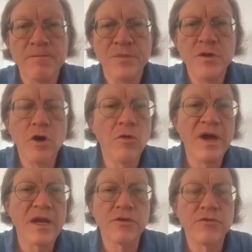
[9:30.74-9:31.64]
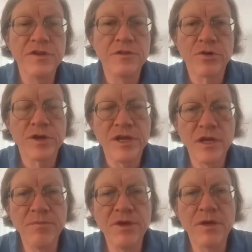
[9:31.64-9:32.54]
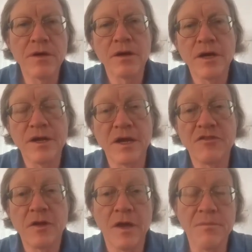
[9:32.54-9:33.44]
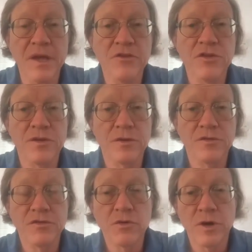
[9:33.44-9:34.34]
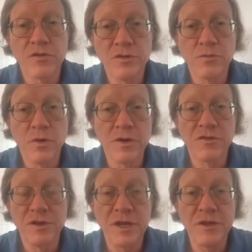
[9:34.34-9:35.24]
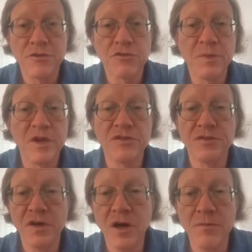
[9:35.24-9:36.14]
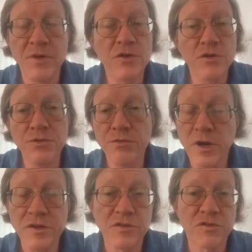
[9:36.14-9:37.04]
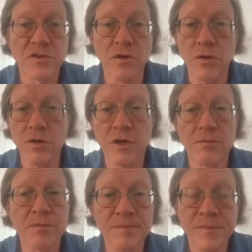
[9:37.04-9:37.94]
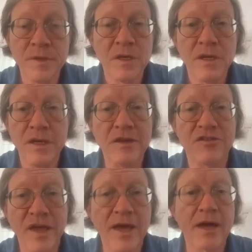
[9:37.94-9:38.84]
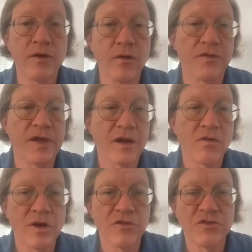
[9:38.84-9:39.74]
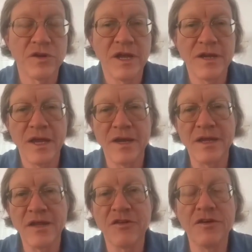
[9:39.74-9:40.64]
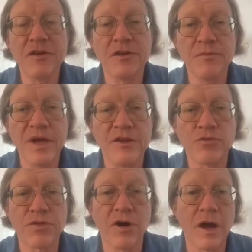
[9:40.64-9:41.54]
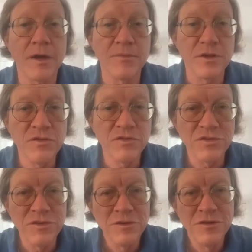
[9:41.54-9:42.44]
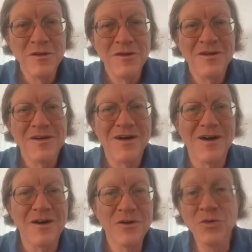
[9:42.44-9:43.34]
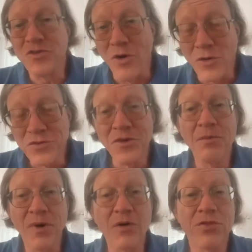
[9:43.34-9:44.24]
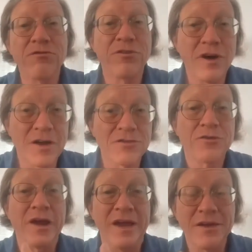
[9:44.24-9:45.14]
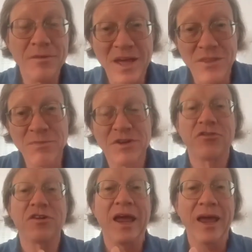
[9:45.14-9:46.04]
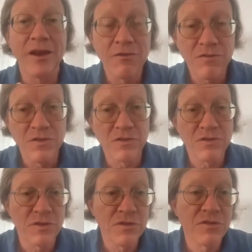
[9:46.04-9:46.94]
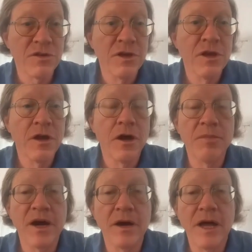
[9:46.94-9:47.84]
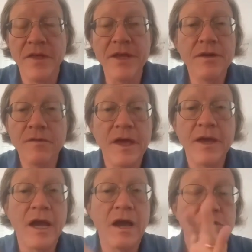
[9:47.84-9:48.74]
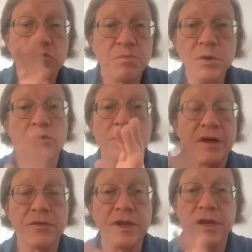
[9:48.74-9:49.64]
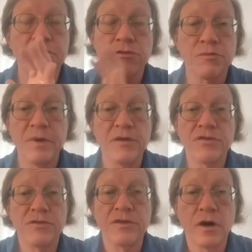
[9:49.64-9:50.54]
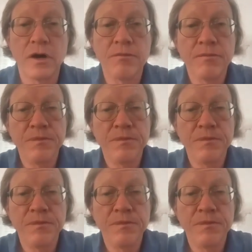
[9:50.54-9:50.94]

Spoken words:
you go back and read the Principia, and as I mentioned, there's this question, what is the nature of space and time? And Newton writes a scholia exactly on that question and gets into debates with Leibniz, who is also both a philosopher and a mathematician and a physicist and they have a dispute about the nature of space and time.